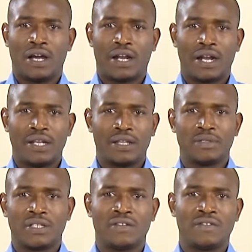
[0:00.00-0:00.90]
align
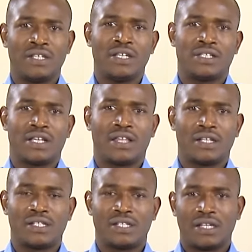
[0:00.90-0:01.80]
themselves such
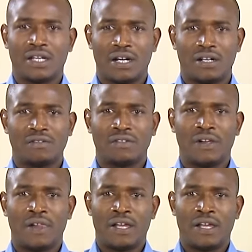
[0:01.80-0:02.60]
that they have